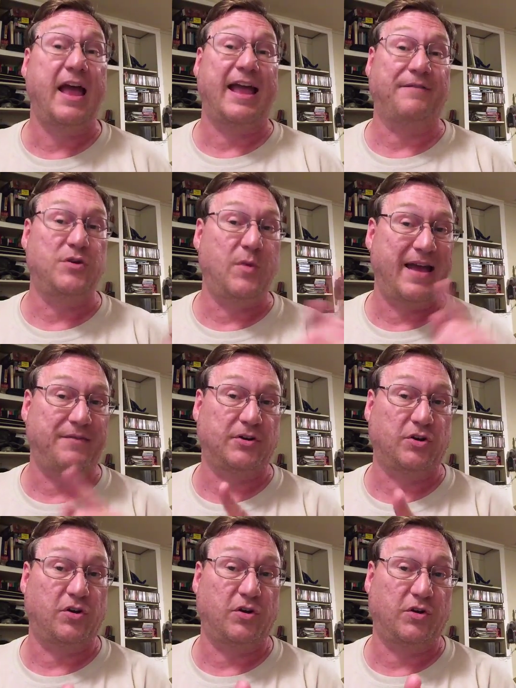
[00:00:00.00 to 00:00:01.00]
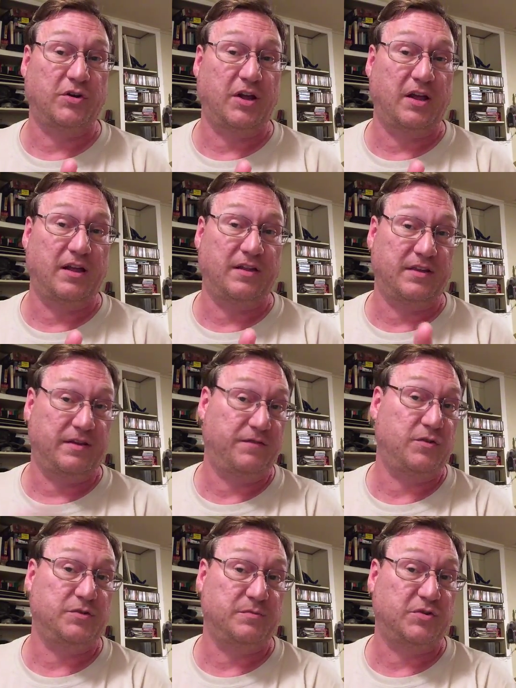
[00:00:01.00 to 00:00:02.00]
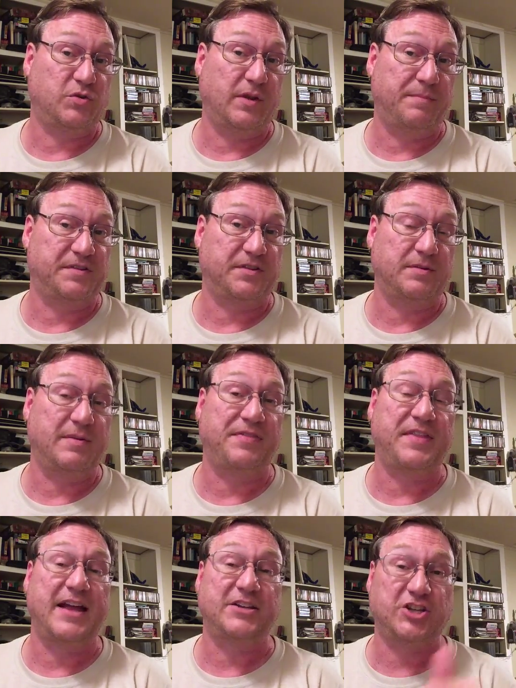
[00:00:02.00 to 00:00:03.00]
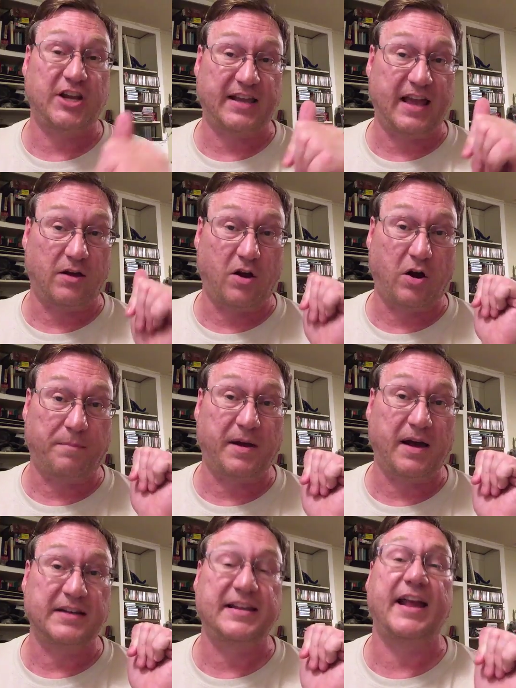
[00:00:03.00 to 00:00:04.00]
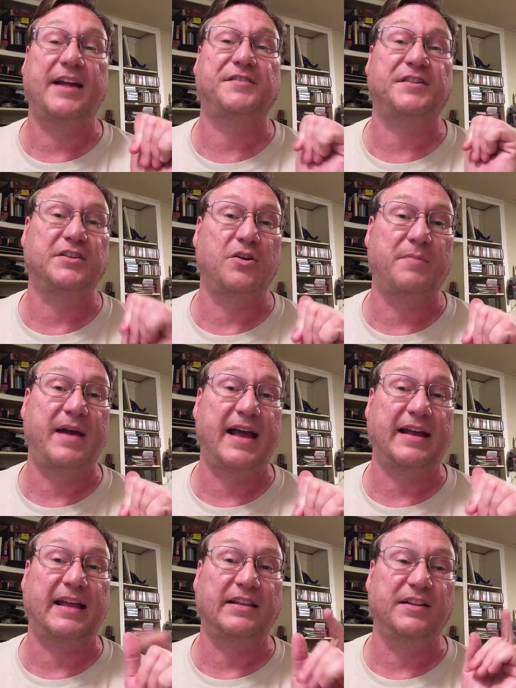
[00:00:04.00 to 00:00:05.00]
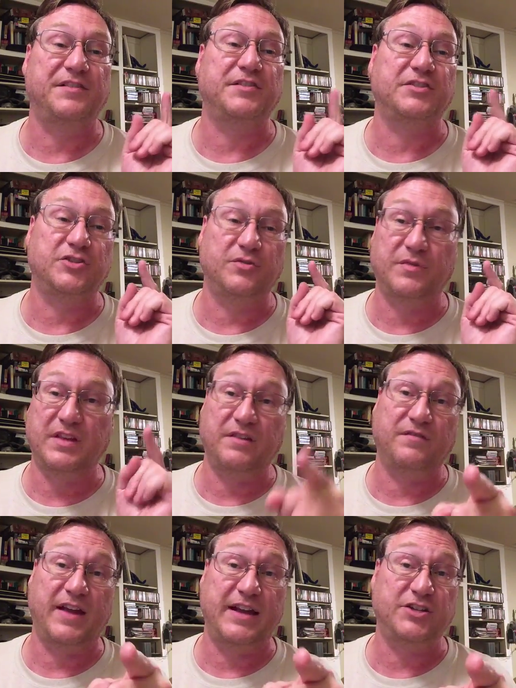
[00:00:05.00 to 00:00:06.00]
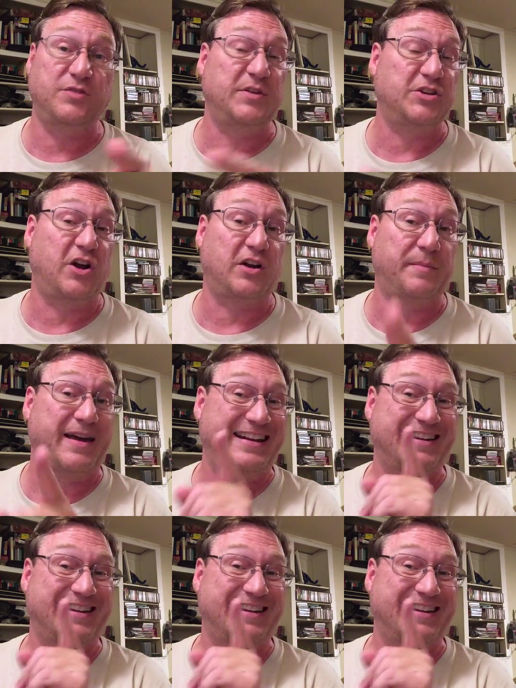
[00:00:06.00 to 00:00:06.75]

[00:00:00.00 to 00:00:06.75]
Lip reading: If you haven't heard the Fusion Patrol episode about that, check out our podcast and go back and listen to The Invasion. We talk about it.